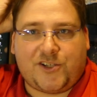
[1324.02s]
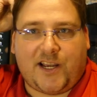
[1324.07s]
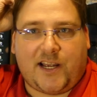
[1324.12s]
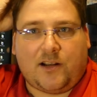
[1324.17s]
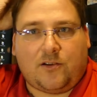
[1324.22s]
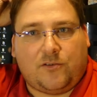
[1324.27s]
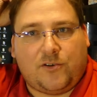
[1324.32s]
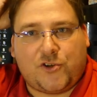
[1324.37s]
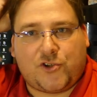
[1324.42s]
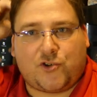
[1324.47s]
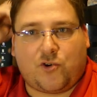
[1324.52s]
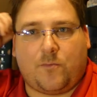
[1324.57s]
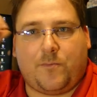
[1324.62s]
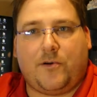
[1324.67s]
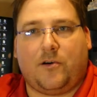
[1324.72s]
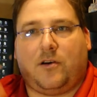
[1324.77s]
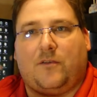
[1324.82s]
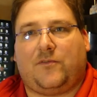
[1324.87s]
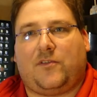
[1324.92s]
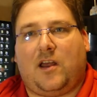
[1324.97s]
channel in the short
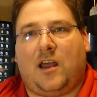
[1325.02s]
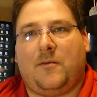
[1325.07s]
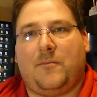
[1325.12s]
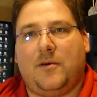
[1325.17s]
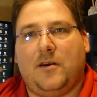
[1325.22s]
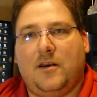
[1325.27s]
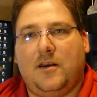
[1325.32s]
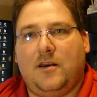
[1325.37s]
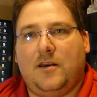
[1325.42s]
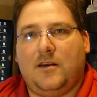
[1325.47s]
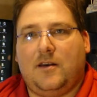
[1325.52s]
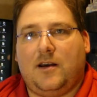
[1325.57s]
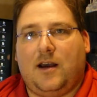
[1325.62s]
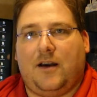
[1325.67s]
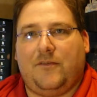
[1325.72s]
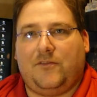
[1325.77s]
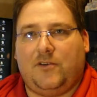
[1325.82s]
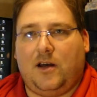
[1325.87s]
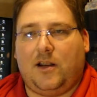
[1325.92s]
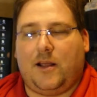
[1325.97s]
period of time
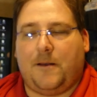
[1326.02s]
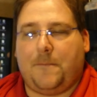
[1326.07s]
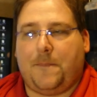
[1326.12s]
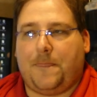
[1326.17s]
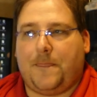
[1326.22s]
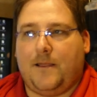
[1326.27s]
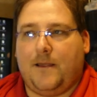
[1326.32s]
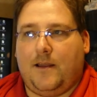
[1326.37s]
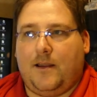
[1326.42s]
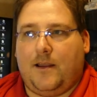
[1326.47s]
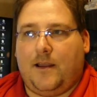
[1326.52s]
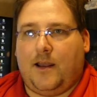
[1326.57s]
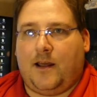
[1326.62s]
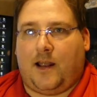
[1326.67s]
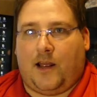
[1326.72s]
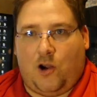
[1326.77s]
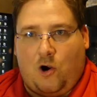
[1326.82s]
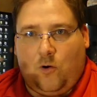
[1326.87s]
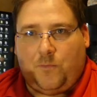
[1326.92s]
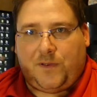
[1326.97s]
I've done it.
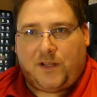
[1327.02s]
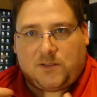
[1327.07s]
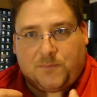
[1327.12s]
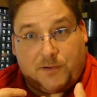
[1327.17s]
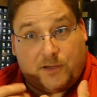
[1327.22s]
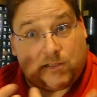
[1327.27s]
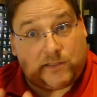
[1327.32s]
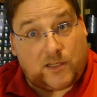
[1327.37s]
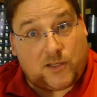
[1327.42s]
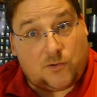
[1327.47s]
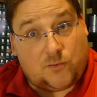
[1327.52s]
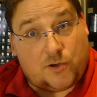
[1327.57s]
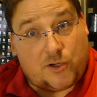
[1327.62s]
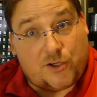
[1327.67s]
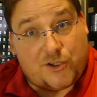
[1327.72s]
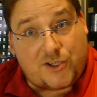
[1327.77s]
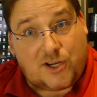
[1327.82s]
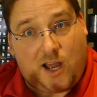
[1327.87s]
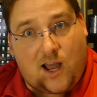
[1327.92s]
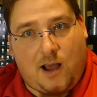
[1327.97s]
And I hope that's because I do a
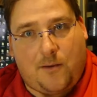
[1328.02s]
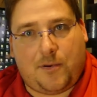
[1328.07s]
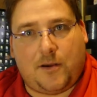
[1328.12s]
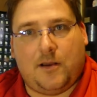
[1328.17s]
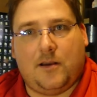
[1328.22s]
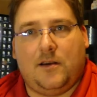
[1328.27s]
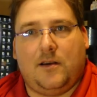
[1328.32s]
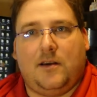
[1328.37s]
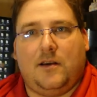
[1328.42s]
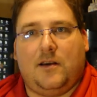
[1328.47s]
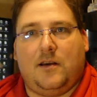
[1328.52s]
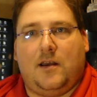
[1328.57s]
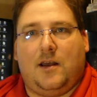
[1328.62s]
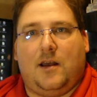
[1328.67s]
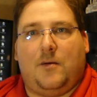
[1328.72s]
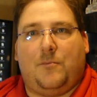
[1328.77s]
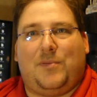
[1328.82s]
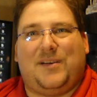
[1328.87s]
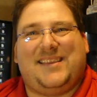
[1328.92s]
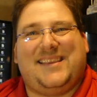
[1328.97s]
good job.
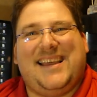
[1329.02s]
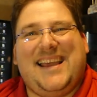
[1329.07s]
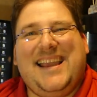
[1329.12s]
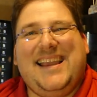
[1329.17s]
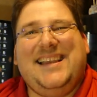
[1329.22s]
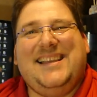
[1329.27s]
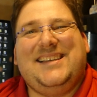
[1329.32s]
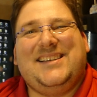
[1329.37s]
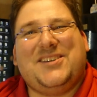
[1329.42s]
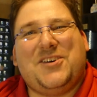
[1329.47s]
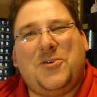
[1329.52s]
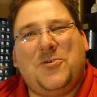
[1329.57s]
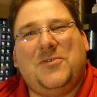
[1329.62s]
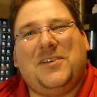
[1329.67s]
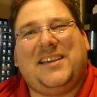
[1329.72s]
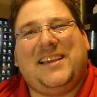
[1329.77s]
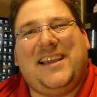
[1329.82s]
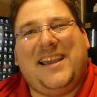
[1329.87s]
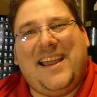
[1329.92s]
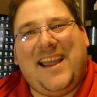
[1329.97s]
But they don't
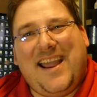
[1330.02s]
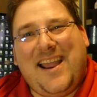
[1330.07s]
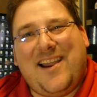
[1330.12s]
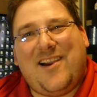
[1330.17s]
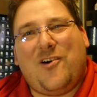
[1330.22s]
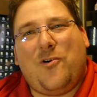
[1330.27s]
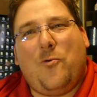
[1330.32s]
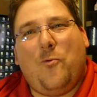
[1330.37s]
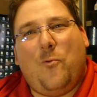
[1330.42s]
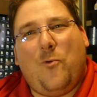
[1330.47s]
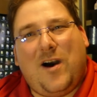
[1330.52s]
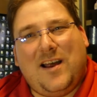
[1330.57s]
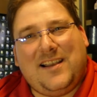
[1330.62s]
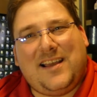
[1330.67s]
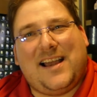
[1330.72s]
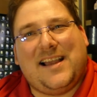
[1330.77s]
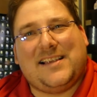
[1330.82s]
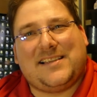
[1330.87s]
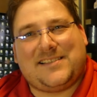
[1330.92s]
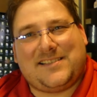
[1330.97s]
care what
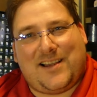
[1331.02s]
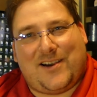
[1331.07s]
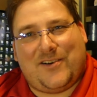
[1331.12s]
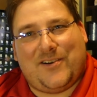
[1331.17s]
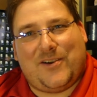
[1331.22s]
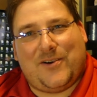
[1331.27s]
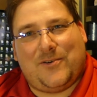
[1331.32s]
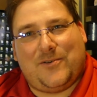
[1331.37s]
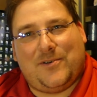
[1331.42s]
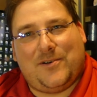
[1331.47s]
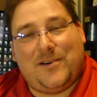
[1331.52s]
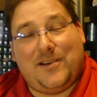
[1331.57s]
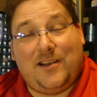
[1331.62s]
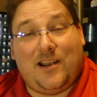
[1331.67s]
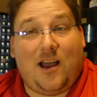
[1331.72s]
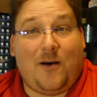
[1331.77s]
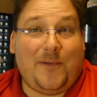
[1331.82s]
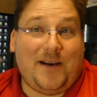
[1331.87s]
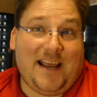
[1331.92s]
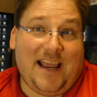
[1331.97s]
I sell you. You
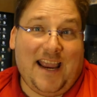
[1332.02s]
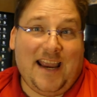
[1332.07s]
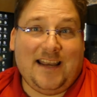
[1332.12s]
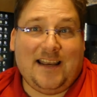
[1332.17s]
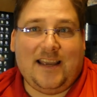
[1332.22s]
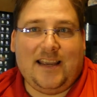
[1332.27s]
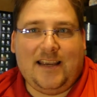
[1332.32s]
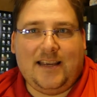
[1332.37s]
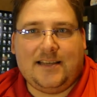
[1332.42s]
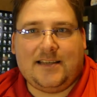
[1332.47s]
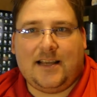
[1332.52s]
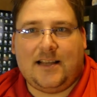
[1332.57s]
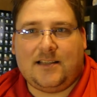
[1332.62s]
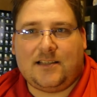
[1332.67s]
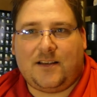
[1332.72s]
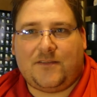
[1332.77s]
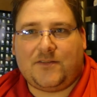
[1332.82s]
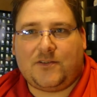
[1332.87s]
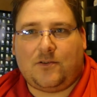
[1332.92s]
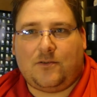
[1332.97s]
know how many ANET E10s
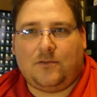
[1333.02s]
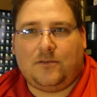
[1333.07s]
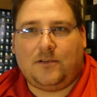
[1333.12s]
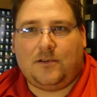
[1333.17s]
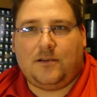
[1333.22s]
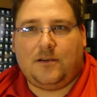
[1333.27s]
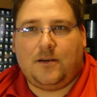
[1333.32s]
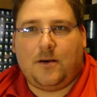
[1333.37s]
I've sold?